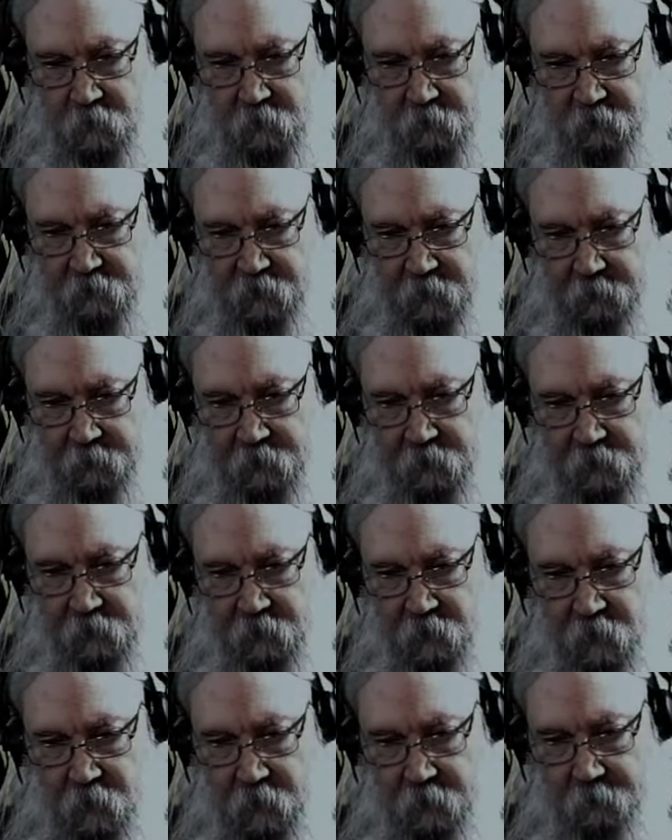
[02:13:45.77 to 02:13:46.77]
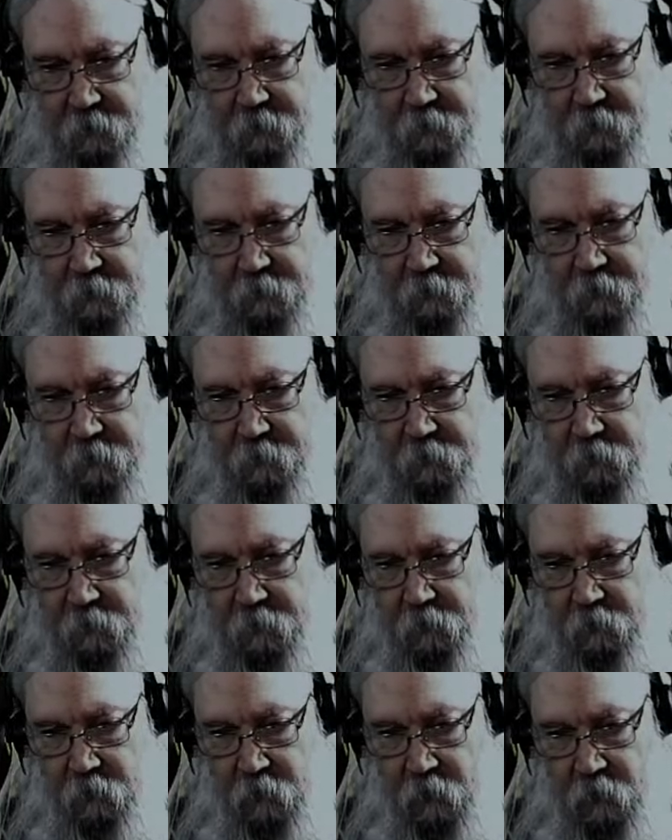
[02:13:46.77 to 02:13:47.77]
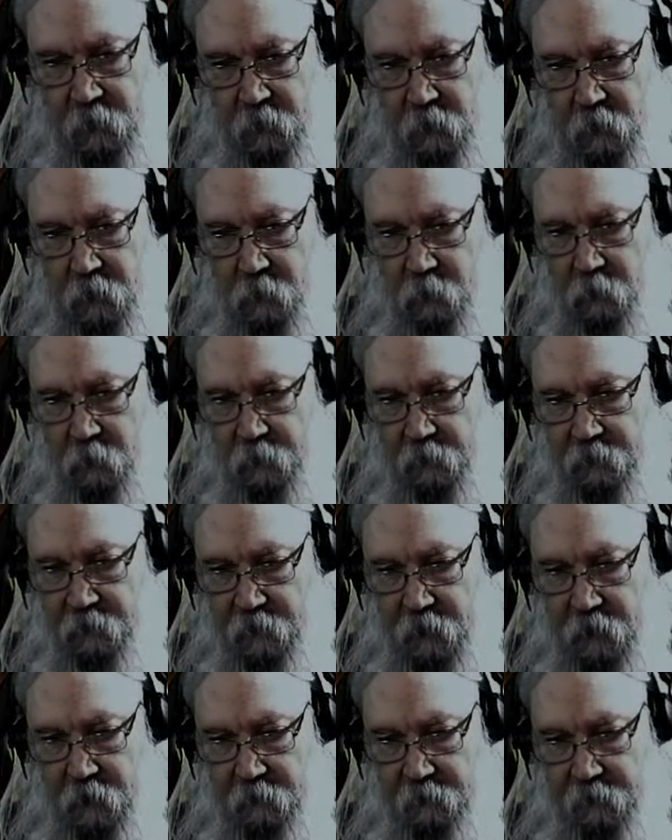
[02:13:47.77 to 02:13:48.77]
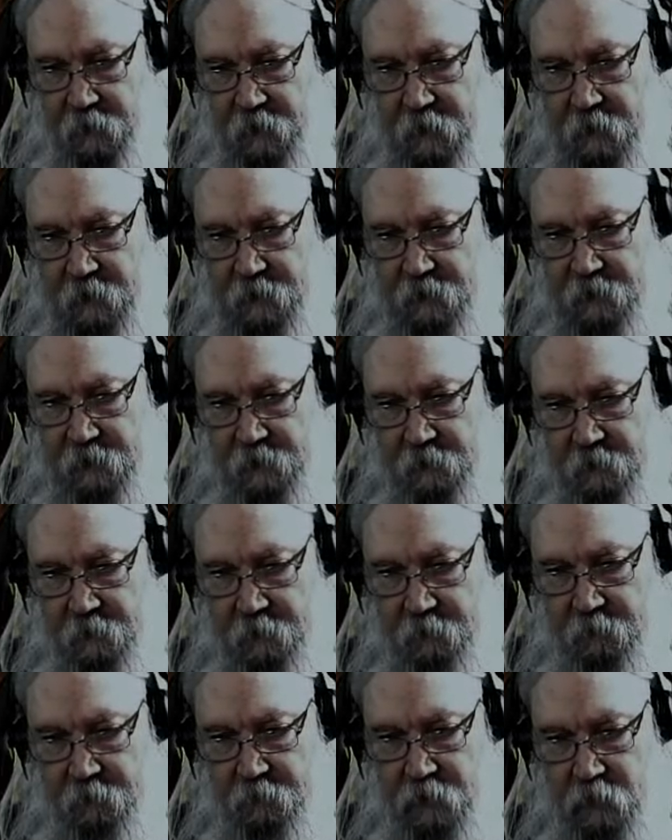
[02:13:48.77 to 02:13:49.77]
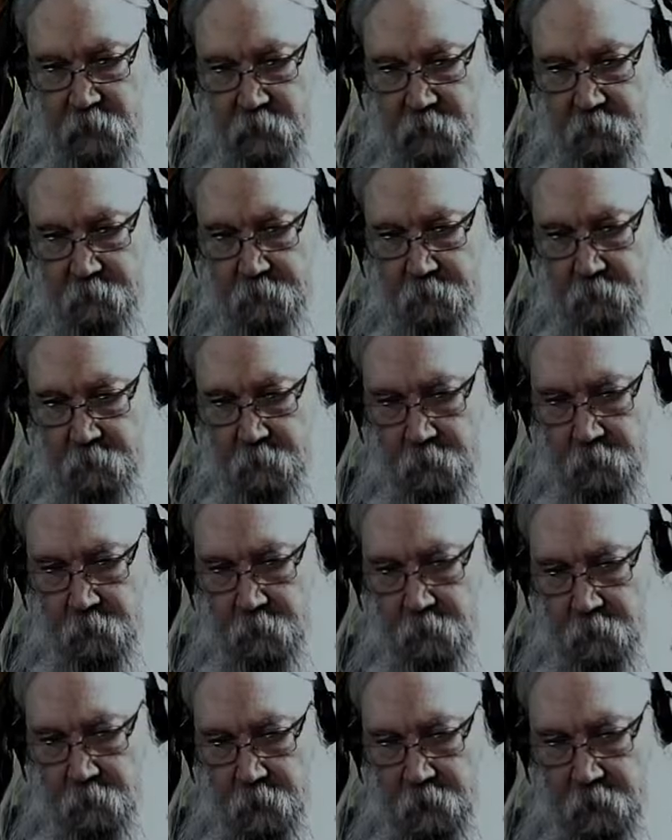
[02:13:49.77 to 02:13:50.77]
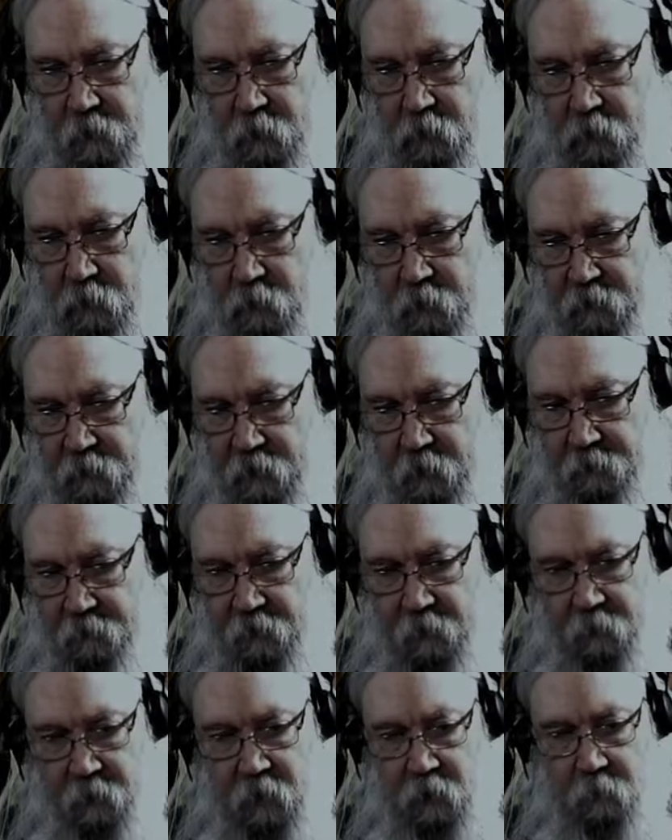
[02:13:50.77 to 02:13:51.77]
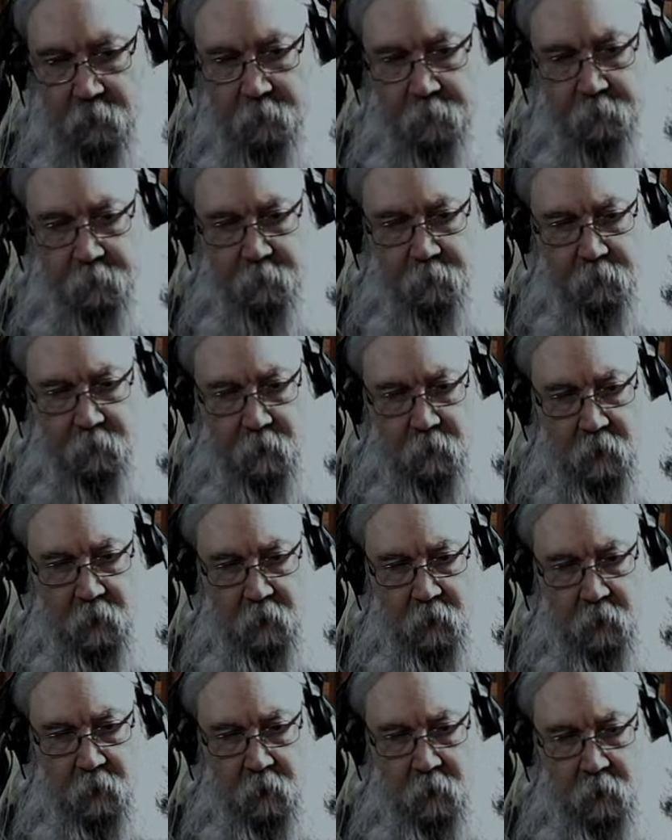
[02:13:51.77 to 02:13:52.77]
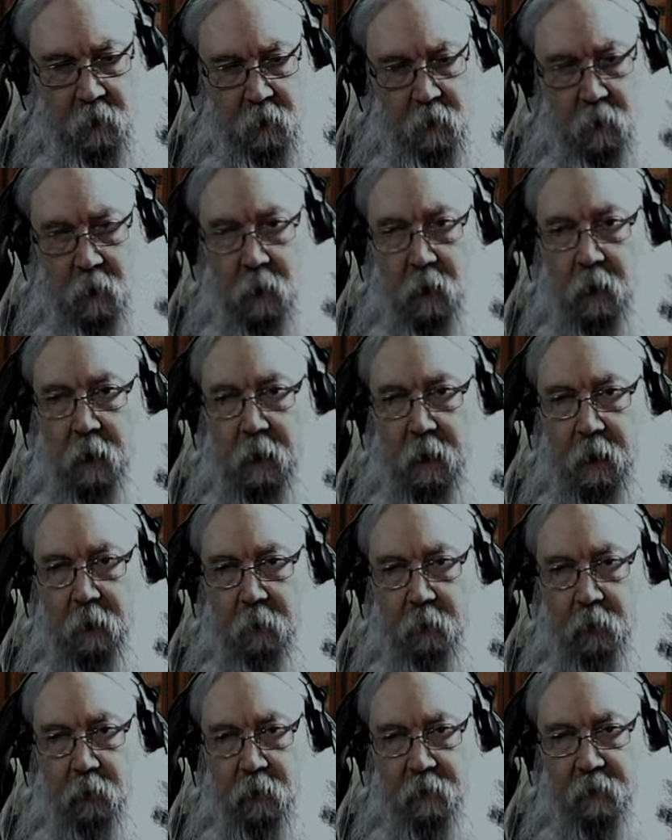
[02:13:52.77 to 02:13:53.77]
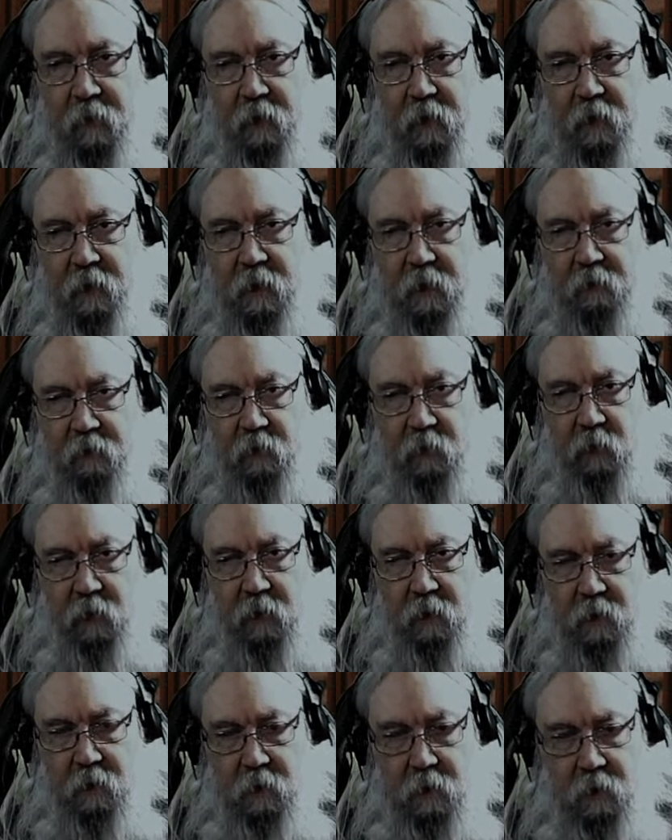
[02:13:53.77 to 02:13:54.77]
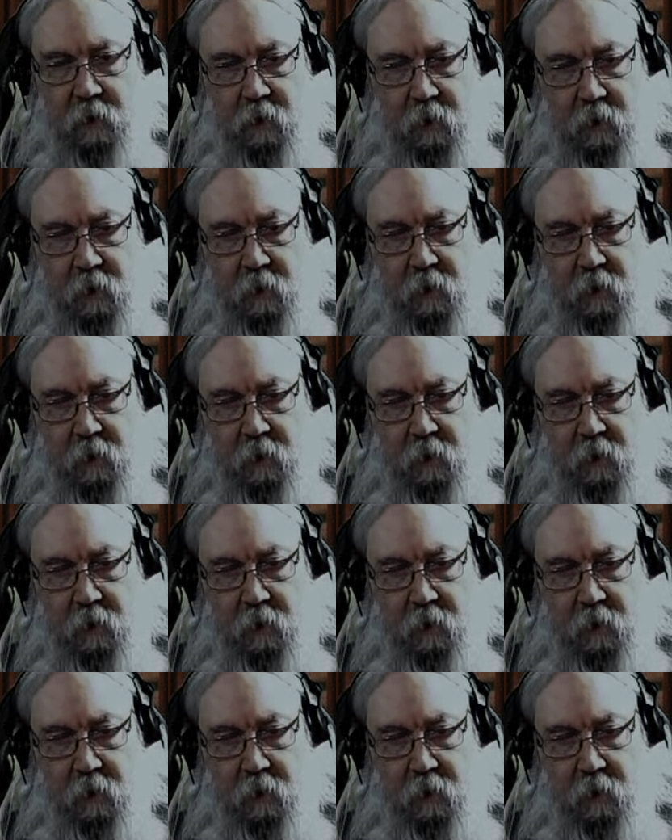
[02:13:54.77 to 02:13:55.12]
All right. We'll resolve that. Boom. Hello, resolve. There we go. And we'll go to the next one.